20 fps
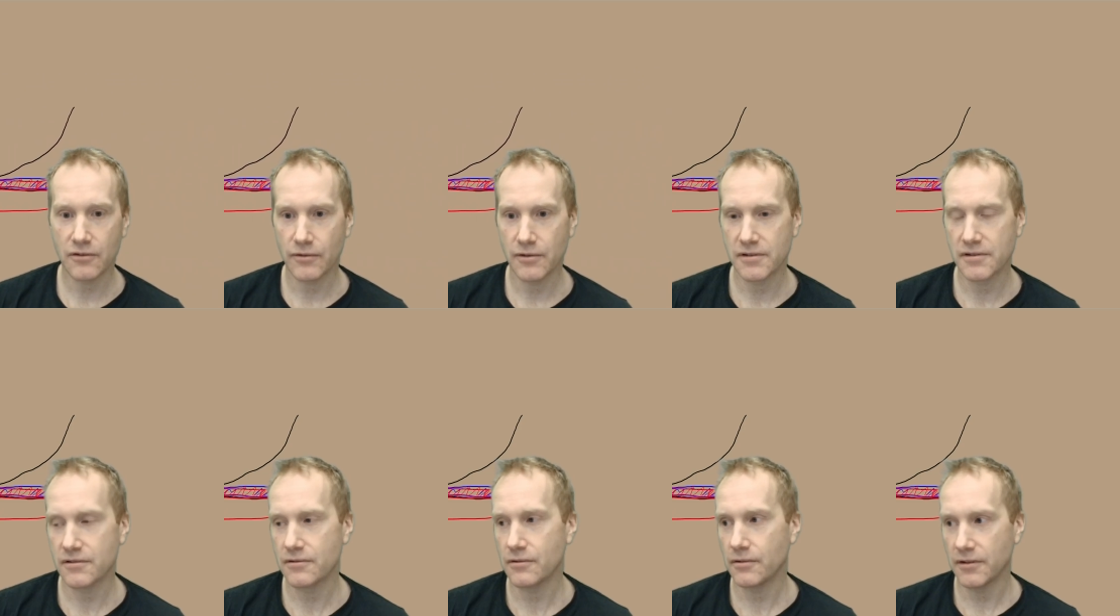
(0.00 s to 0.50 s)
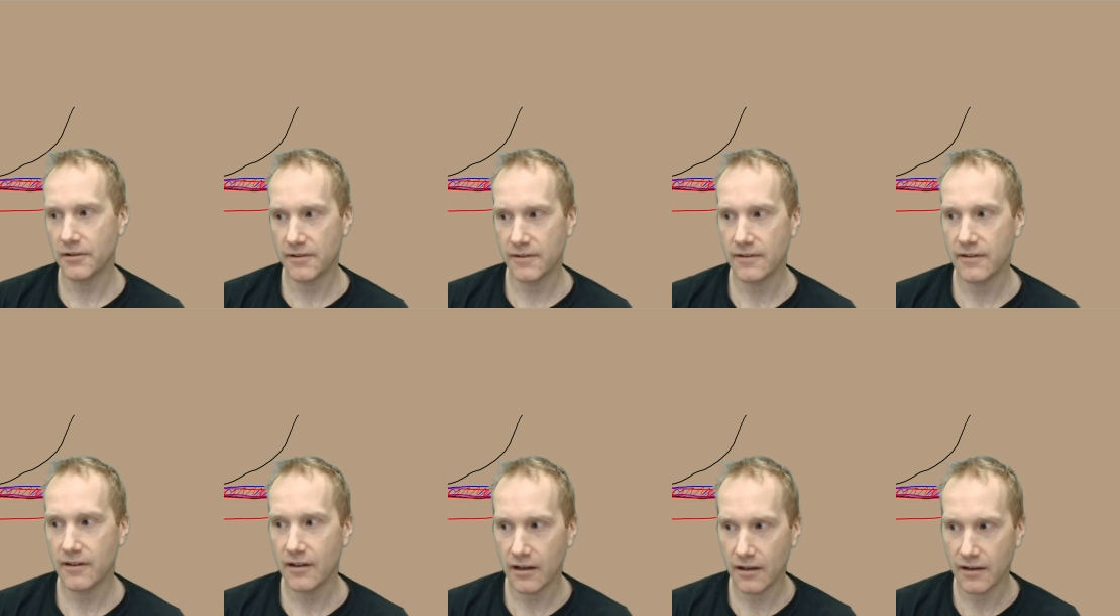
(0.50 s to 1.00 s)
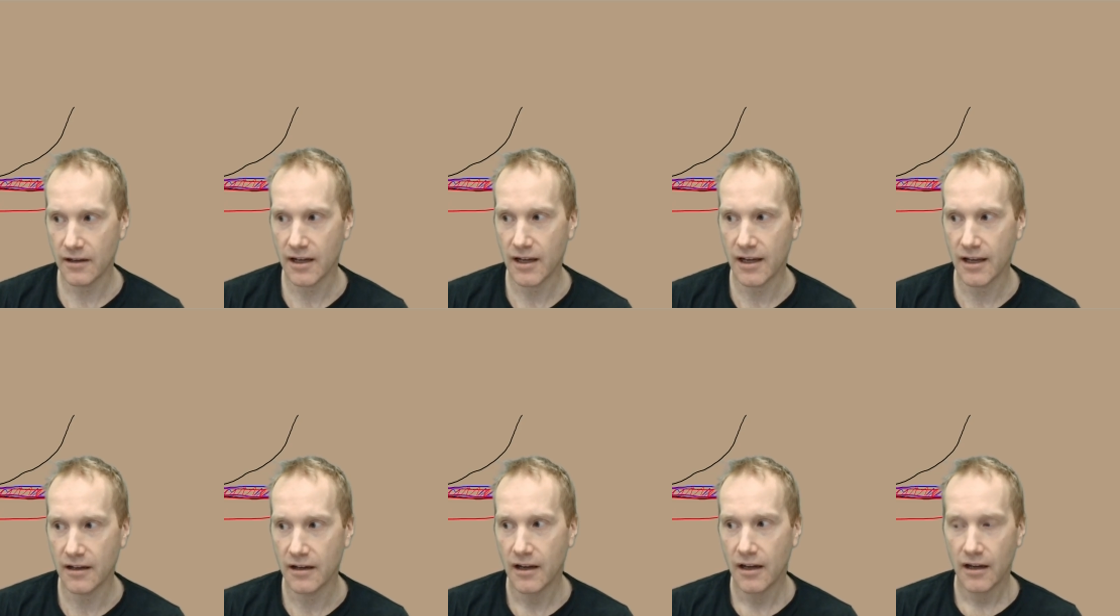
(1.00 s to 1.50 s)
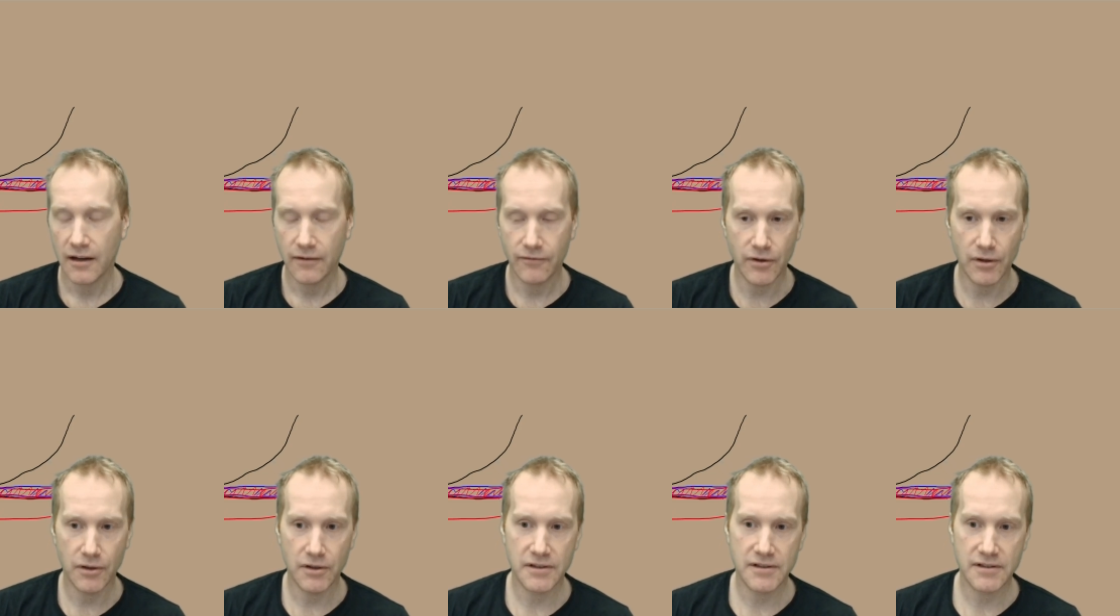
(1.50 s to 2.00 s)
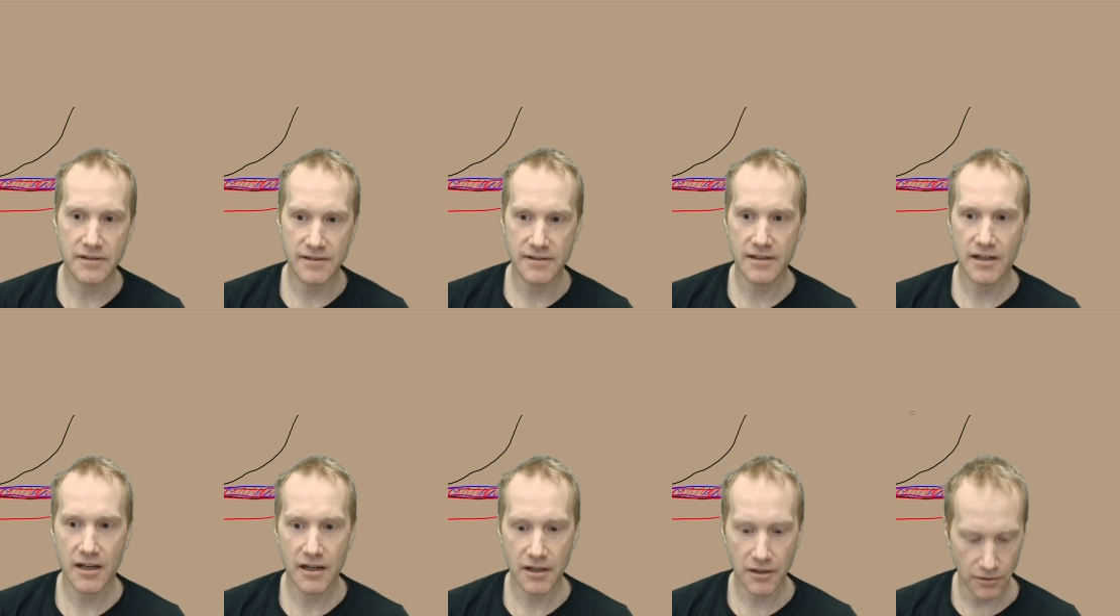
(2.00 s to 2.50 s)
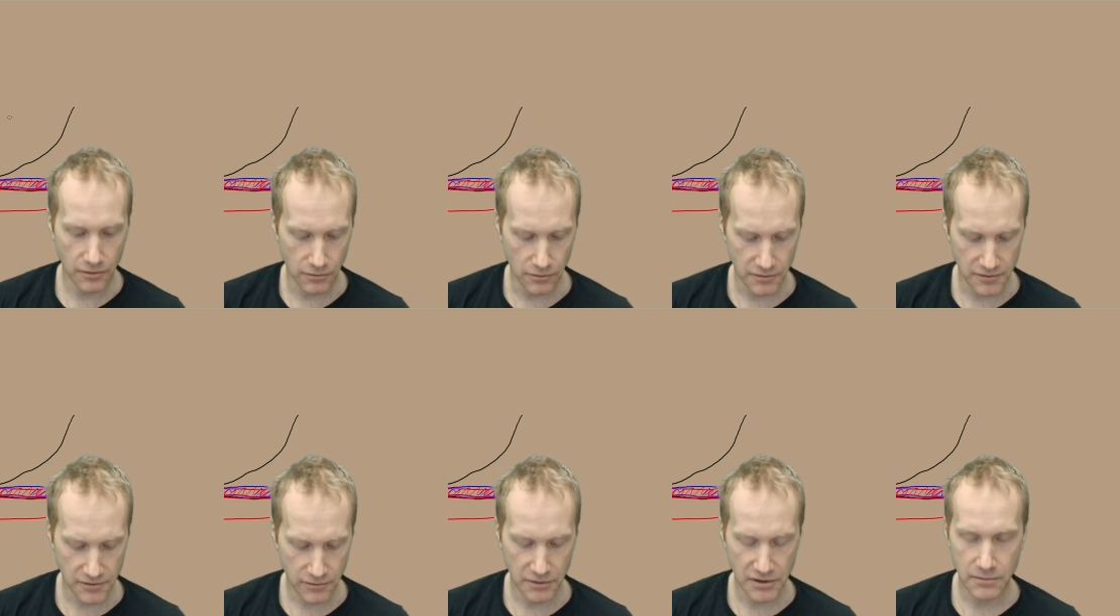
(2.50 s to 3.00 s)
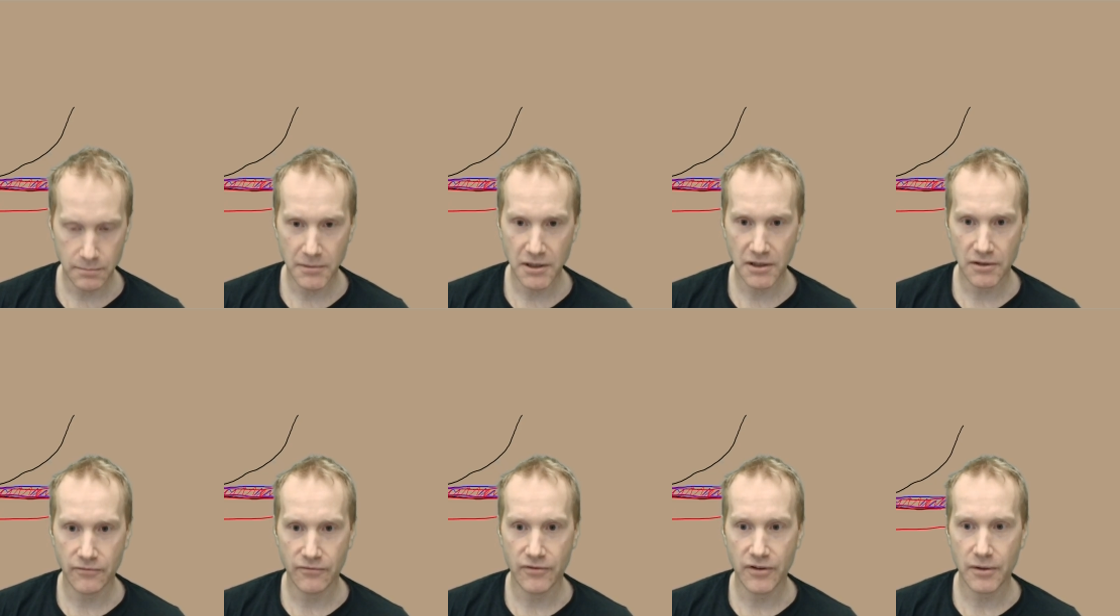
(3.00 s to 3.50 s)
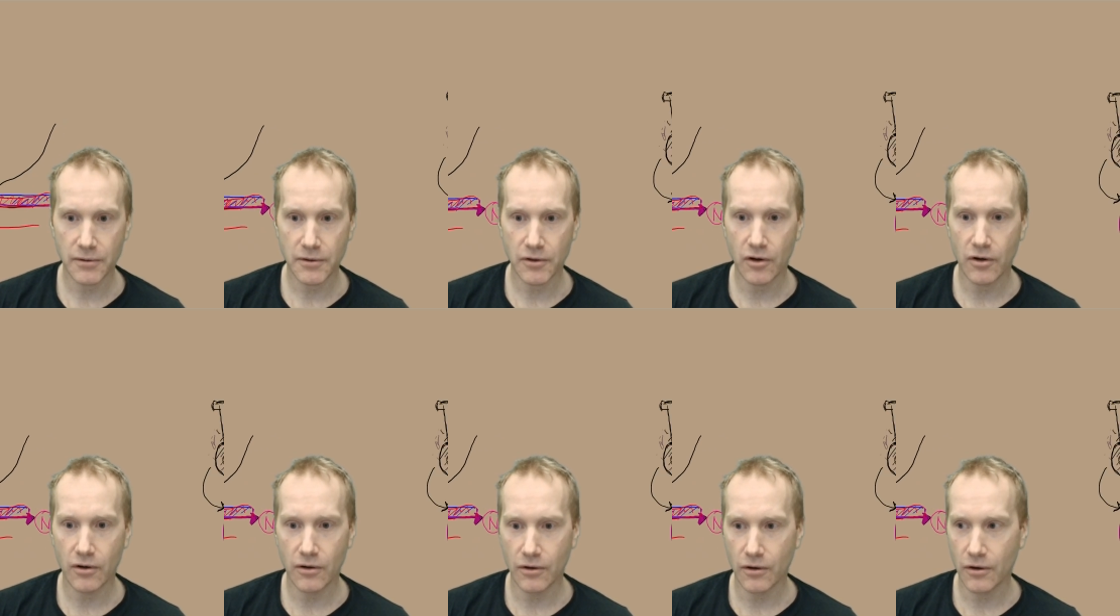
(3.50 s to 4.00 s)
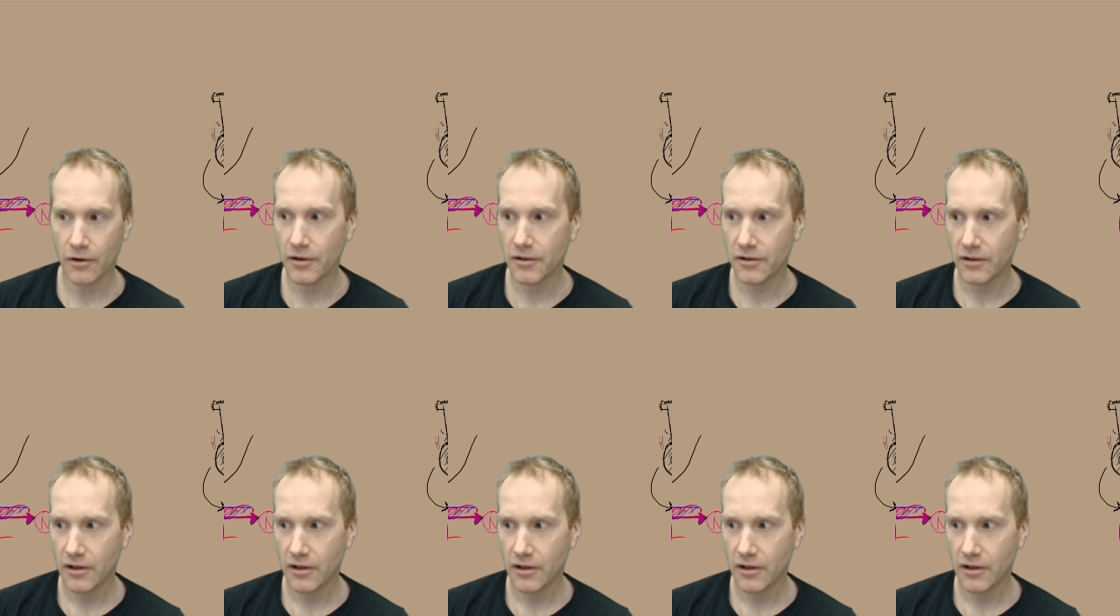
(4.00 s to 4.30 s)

where Dark Descent had various design goals which made it very hard